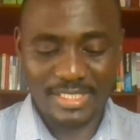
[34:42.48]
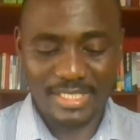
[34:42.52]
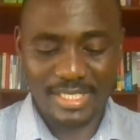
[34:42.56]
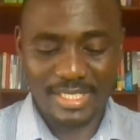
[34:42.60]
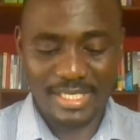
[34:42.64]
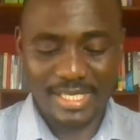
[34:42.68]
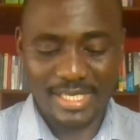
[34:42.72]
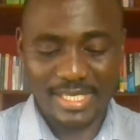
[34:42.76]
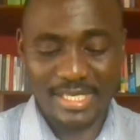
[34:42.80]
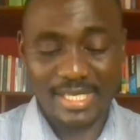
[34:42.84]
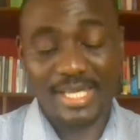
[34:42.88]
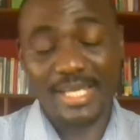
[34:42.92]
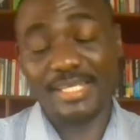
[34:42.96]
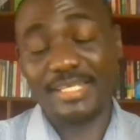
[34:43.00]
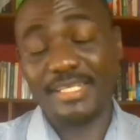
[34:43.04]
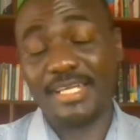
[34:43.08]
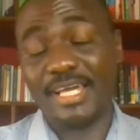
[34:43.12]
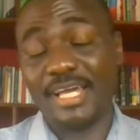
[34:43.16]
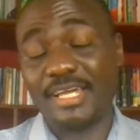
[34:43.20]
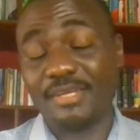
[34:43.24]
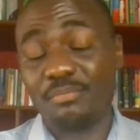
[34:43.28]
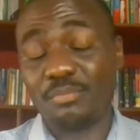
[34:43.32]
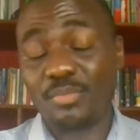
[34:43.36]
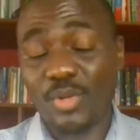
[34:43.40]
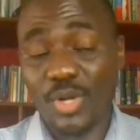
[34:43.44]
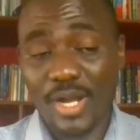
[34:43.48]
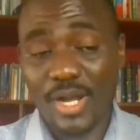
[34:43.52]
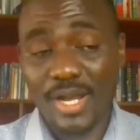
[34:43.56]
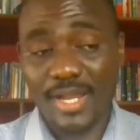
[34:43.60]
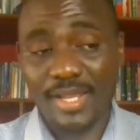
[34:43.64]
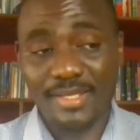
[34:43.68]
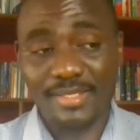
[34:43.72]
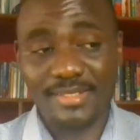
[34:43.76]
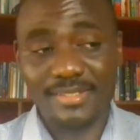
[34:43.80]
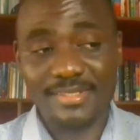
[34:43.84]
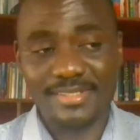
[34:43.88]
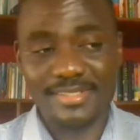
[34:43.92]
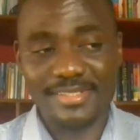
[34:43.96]
I
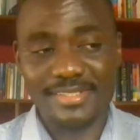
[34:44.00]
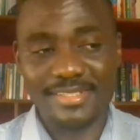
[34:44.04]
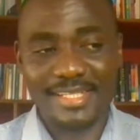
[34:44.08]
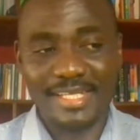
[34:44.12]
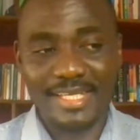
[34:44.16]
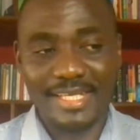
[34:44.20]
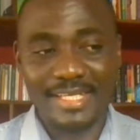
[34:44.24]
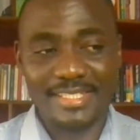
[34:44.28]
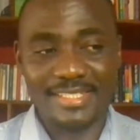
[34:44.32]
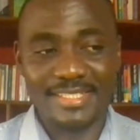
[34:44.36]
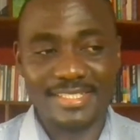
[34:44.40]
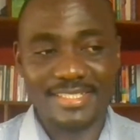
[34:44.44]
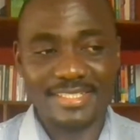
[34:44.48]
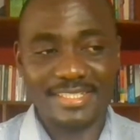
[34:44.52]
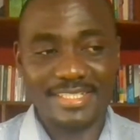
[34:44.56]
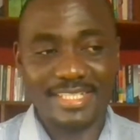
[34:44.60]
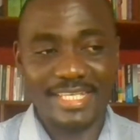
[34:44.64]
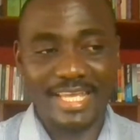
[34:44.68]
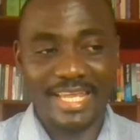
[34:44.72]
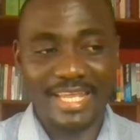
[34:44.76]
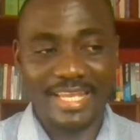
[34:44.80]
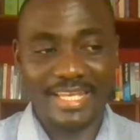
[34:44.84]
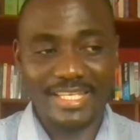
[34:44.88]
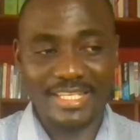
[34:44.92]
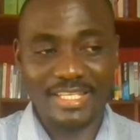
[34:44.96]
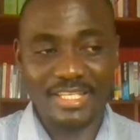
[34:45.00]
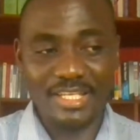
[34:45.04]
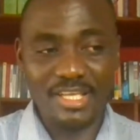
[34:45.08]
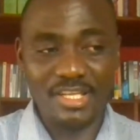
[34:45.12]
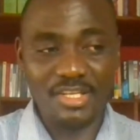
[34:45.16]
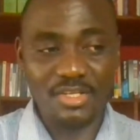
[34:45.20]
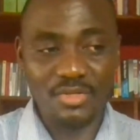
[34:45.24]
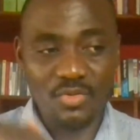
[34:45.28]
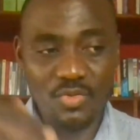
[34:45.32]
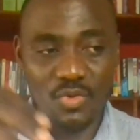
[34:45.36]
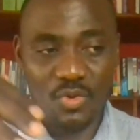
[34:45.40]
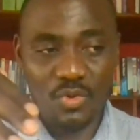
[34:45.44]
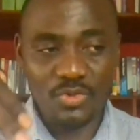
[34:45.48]
pray that it
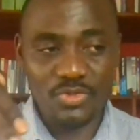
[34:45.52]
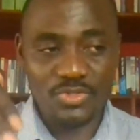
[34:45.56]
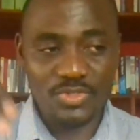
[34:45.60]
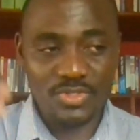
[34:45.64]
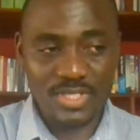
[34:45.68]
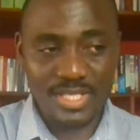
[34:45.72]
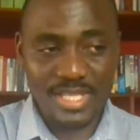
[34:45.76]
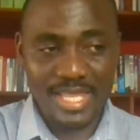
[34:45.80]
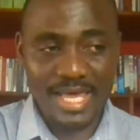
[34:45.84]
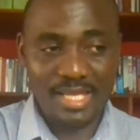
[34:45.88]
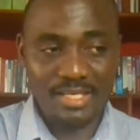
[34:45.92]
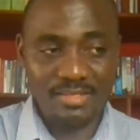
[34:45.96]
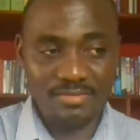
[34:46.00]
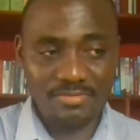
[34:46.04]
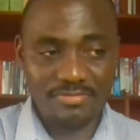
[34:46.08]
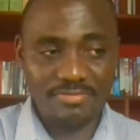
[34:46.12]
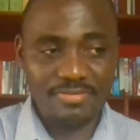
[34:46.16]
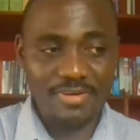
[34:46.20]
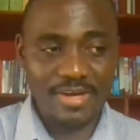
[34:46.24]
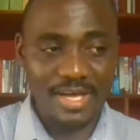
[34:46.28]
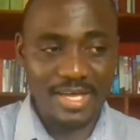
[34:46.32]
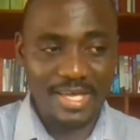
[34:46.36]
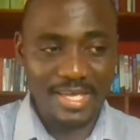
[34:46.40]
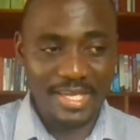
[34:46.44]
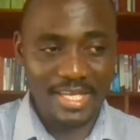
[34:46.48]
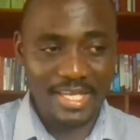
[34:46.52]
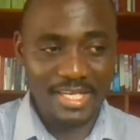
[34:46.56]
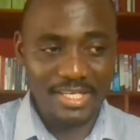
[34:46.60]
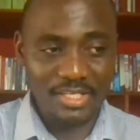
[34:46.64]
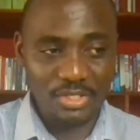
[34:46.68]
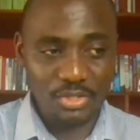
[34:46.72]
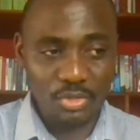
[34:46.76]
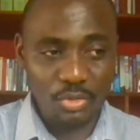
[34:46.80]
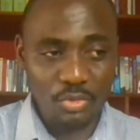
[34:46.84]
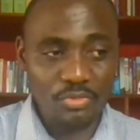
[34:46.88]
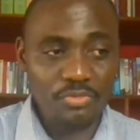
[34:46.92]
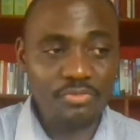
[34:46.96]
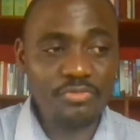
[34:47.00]
goes that far and
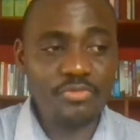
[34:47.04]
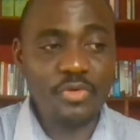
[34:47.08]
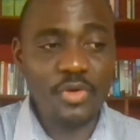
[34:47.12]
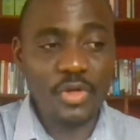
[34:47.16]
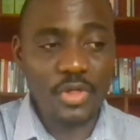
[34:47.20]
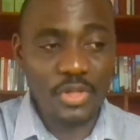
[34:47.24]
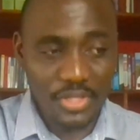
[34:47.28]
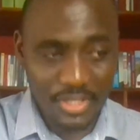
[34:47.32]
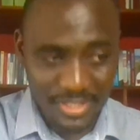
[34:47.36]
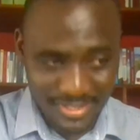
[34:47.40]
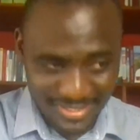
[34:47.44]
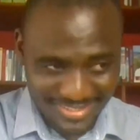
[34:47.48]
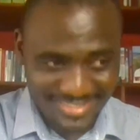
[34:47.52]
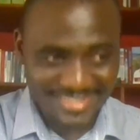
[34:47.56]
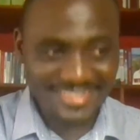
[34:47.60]
no further.